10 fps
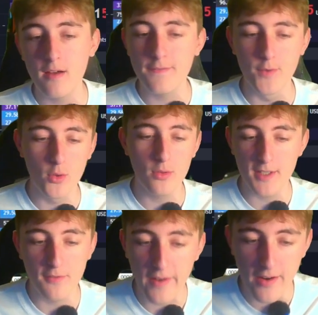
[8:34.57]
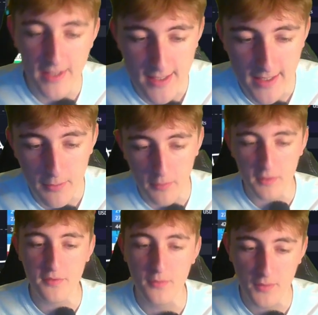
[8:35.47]
for very recently, where
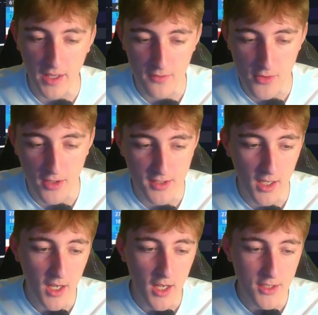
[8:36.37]
we've kind of crossed.